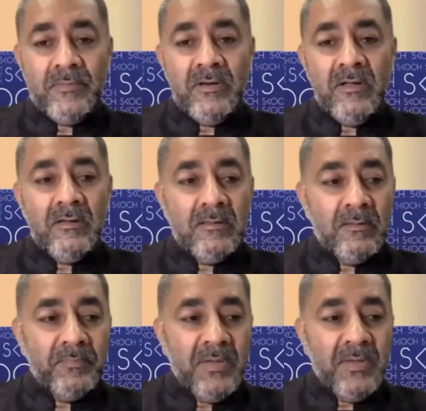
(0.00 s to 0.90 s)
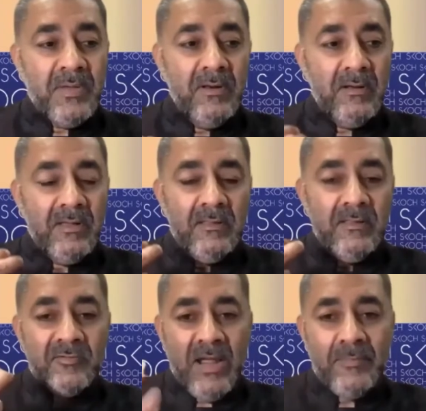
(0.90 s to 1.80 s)
I mean, the people
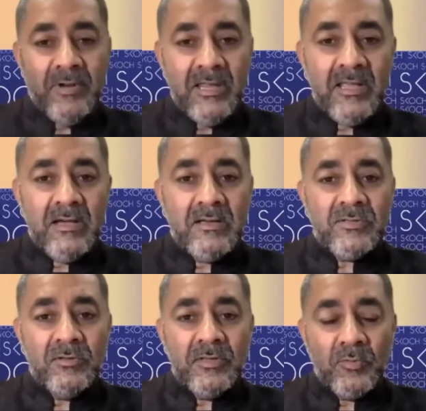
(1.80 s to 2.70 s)
in the tribal areas or